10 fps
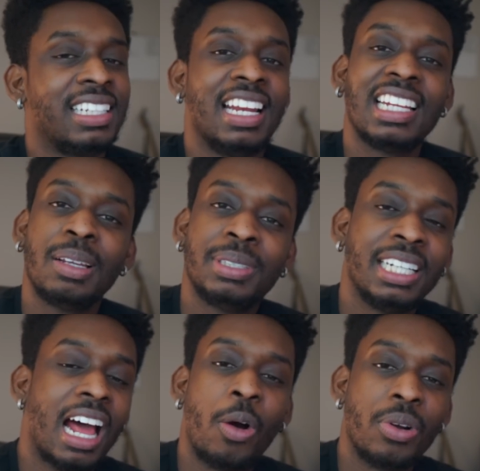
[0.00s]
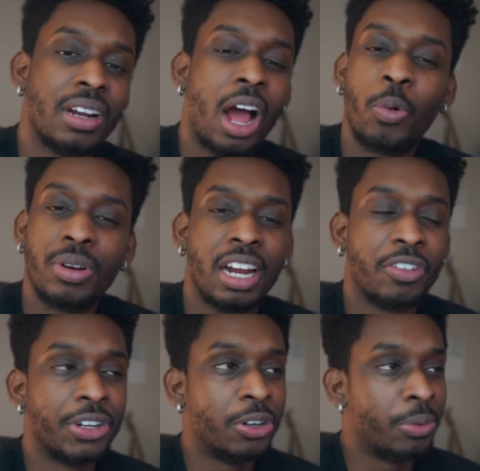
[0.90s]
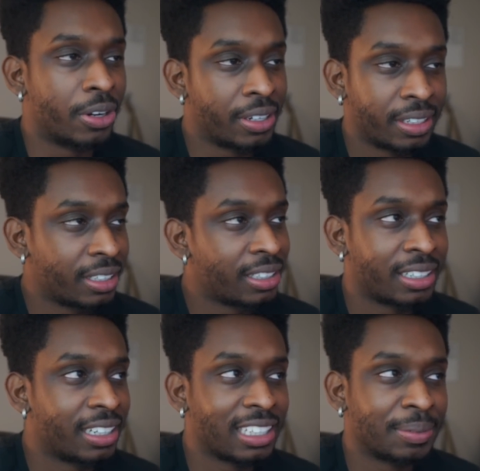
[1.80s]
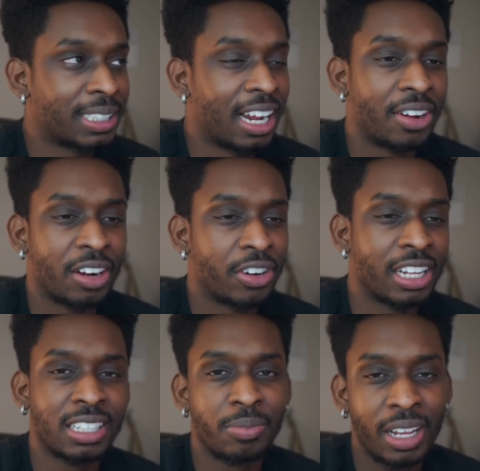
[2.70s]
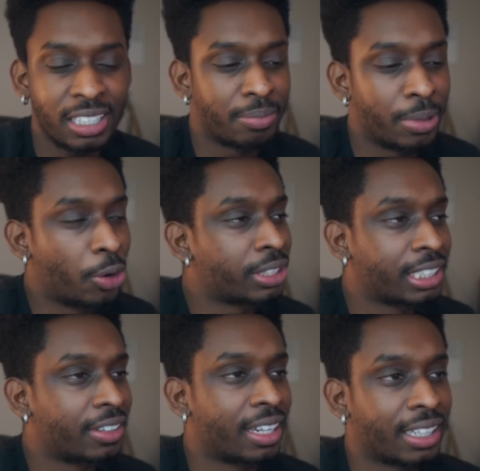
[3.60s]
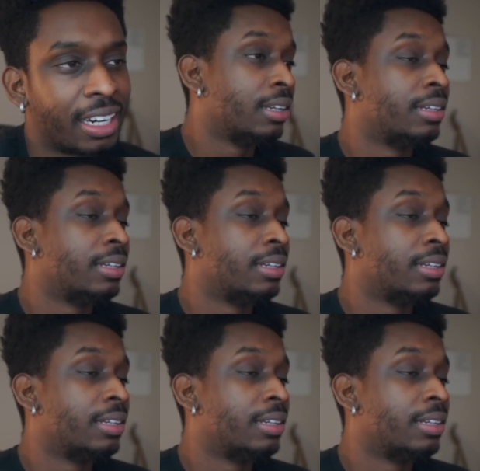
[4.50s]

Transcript: That's some shit I would never do, bro. That's some shit I would never do. That's some broke shit right there.